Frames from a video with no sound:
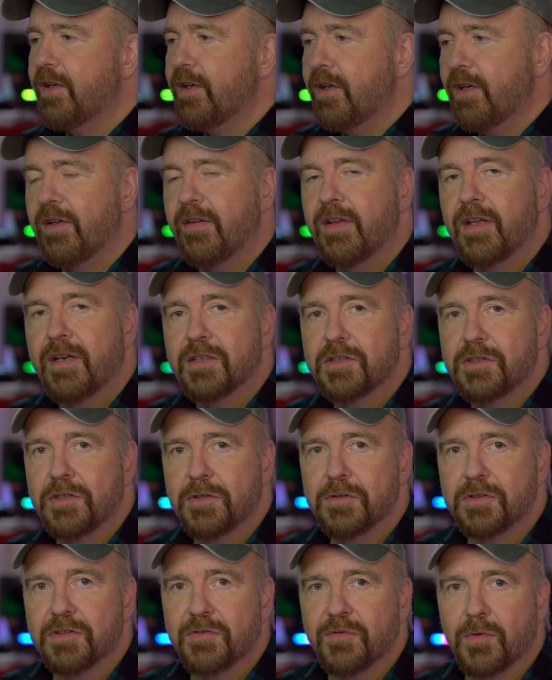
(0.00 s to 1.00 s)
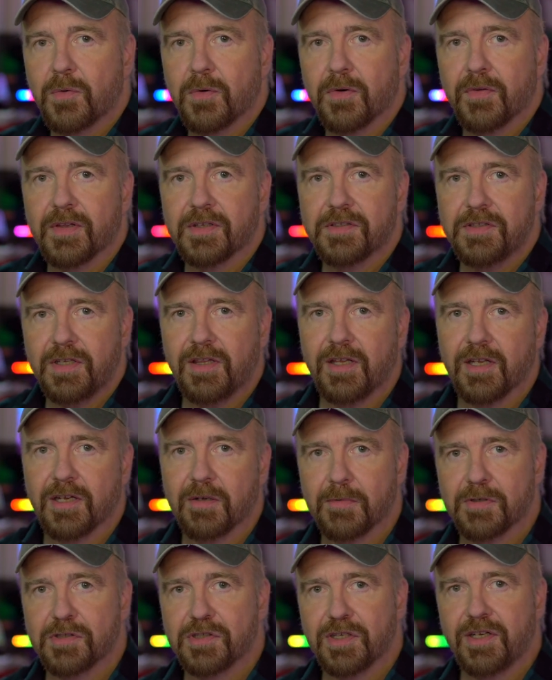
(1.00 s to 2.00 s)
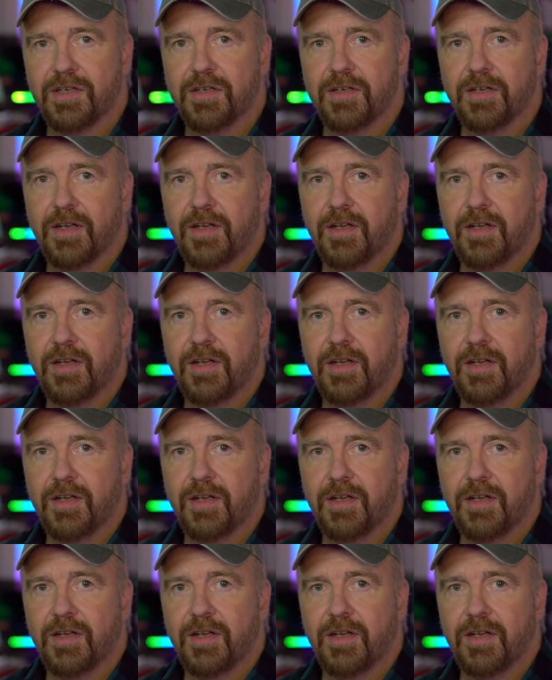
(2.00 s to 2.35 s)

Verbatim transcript: And that is used for the sit-down machine,